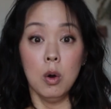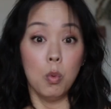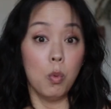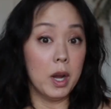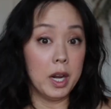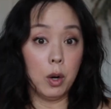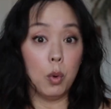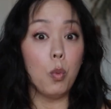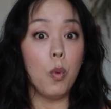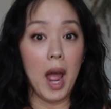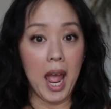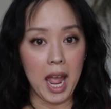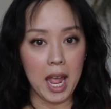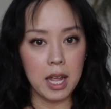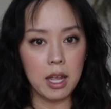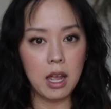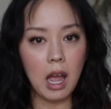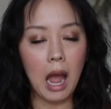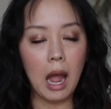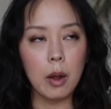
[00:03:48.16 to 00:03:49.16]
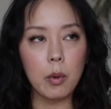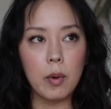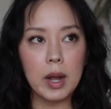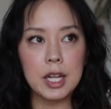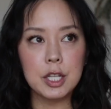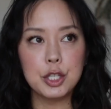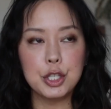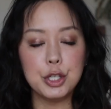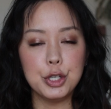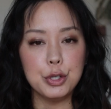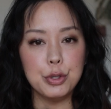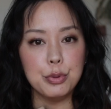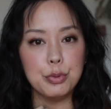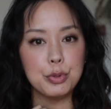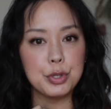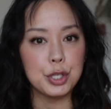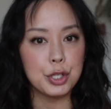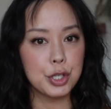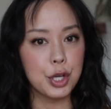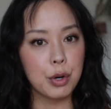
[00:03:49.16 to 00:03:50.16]
went away. I went to
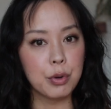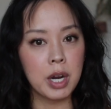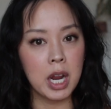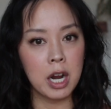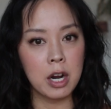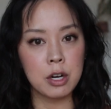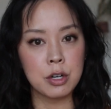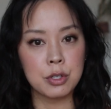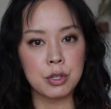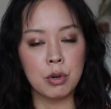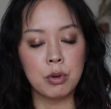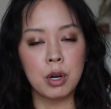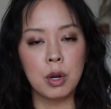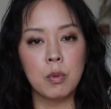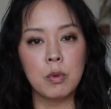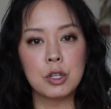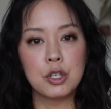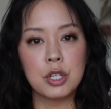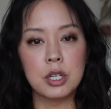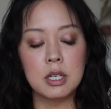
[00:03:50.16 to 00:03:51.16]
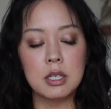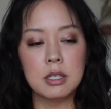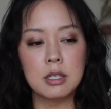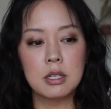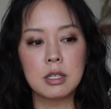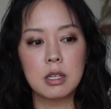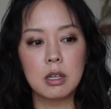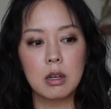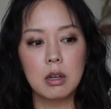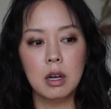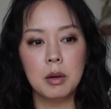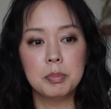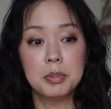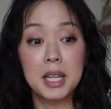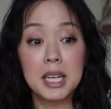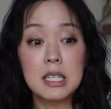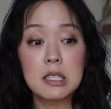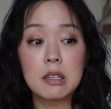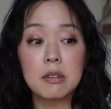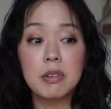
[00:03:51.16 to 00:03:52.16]
Sedona, Arizona, which is a
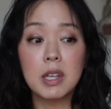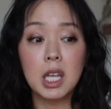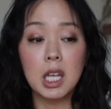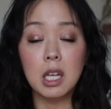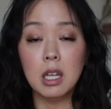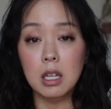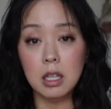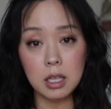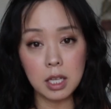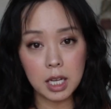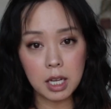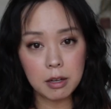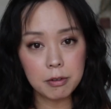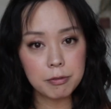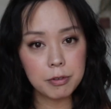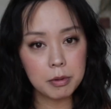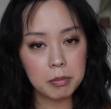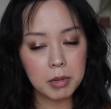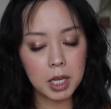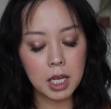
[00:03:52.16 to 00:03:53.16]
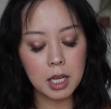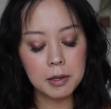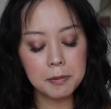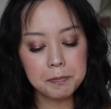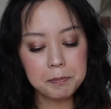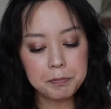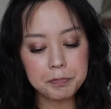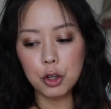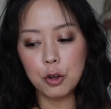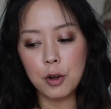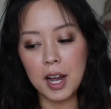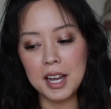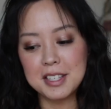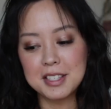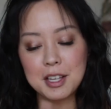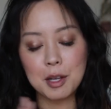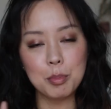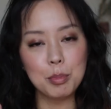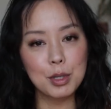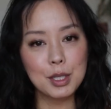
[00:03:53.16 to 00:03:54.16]
place of healing for me. You
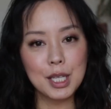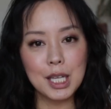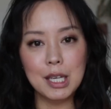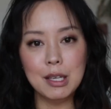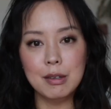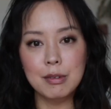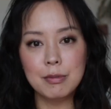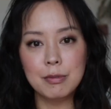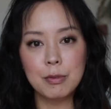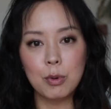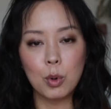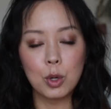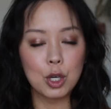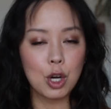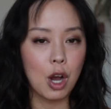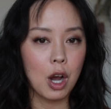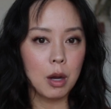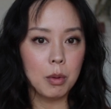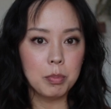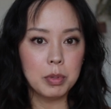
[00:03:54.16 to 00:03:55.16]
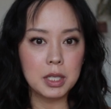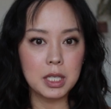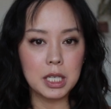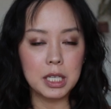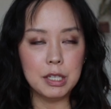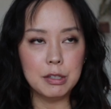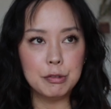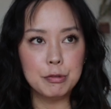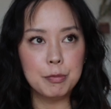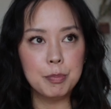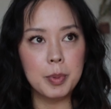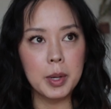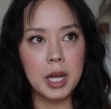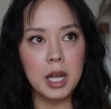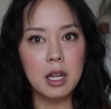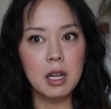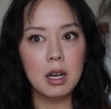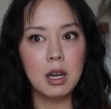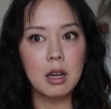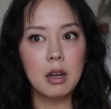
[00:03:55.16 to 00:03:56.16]
guys can believe or not believe,
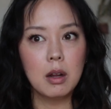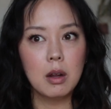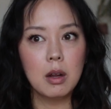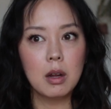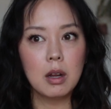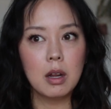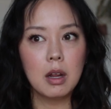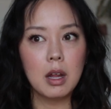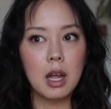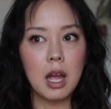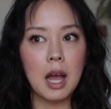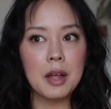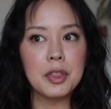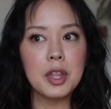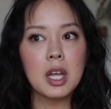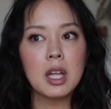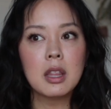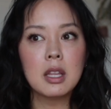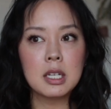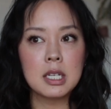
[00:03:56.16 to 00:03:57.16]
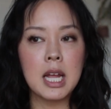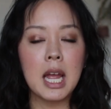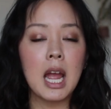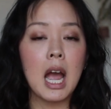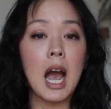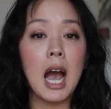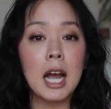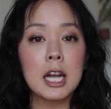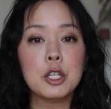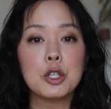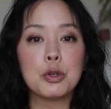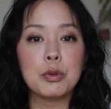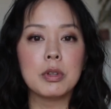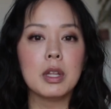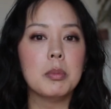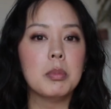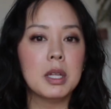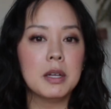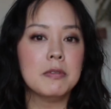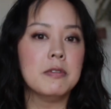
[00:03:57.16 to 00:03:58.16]
but at the end of the day, I
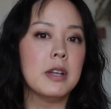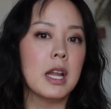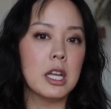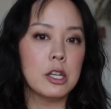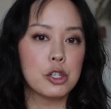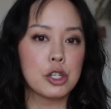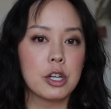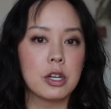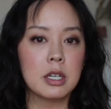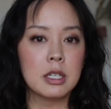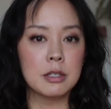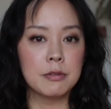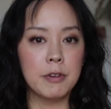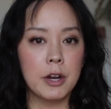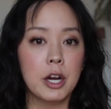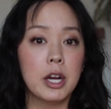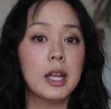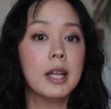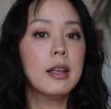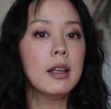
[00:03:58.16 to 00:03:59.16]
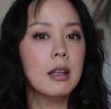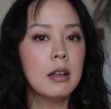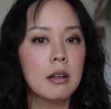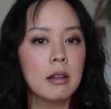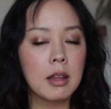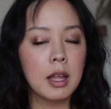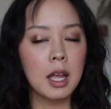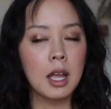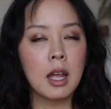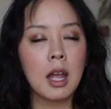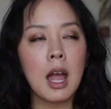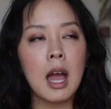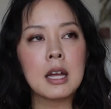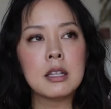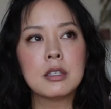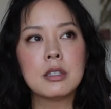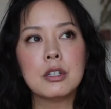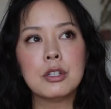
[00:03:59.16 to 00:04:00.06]
truly believe nature is very healing, and